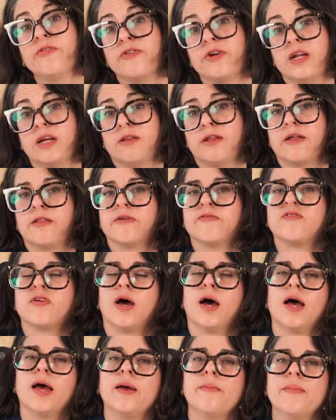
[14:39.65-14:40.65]
for any length of
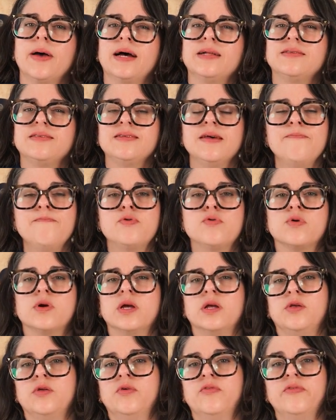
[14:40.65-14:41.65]
time, at some
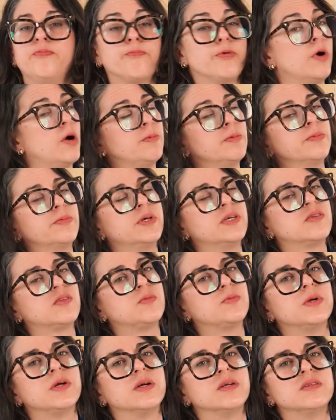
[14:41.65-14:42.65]
point you've probably
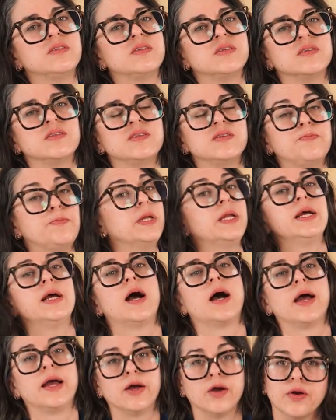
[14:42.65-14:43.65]
experienced a spitting
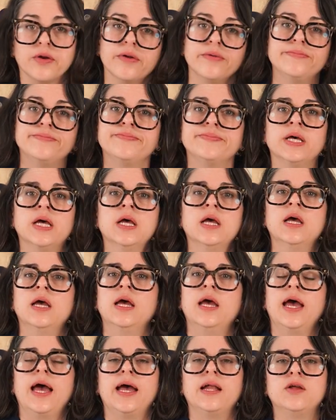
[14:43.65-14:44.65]
iron,
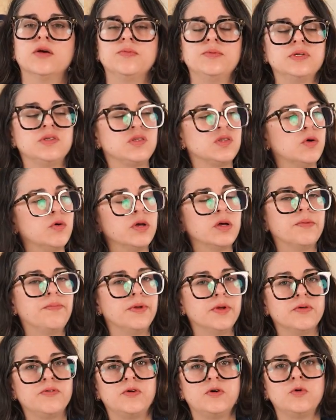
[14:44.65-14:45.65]
and you'll be sewing a
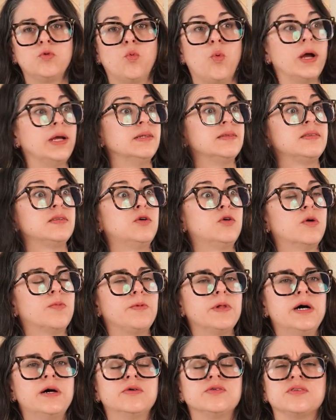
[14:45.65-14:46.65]
beautiful white silk
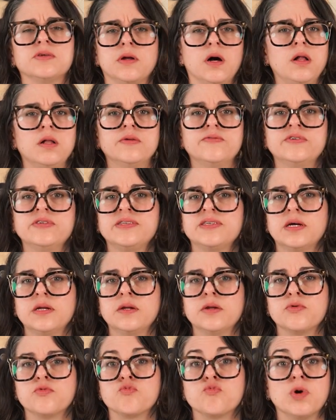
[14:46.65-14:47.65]
blouse, and all of a
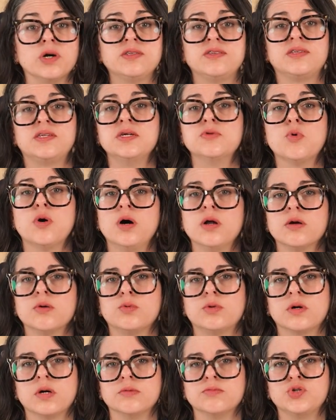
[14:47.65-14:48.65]
sudden rusty water
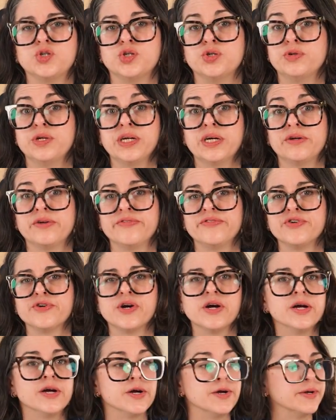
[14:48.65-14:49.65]
will come shooting out of your
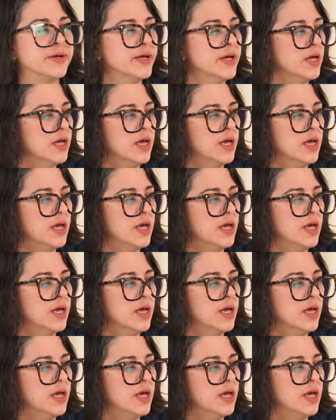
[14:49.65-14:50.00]
iron